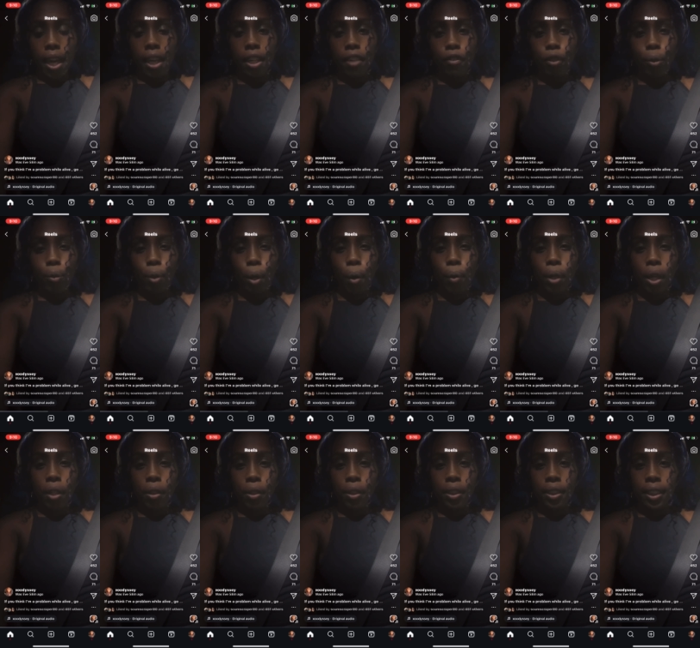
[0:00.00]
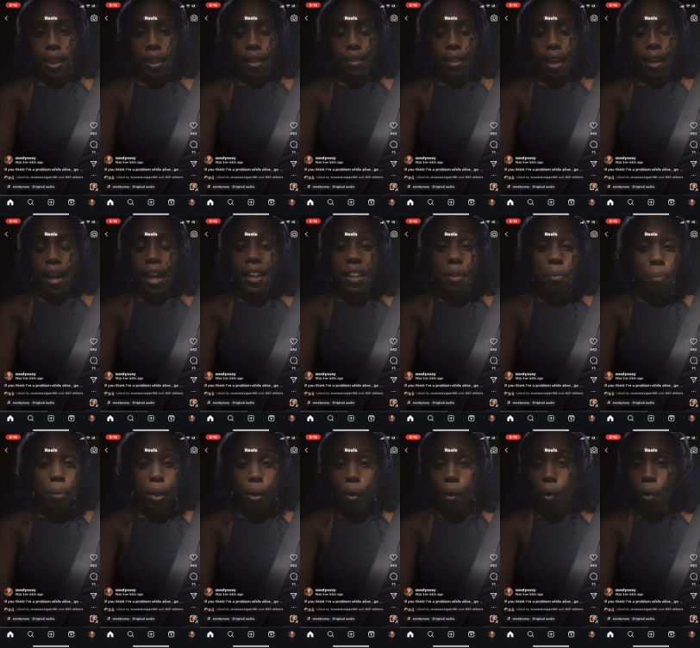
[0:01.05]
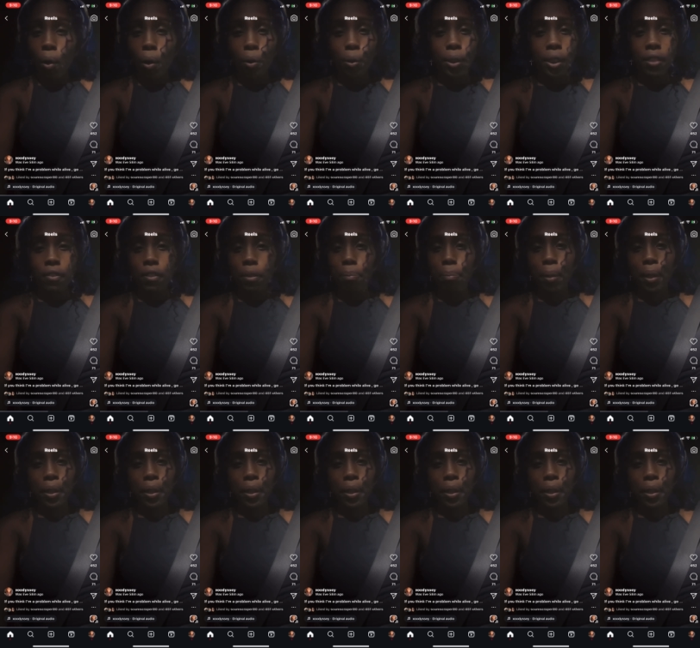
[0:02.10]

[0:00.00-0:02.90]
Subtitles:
And if you don't understand that, I could be a whole different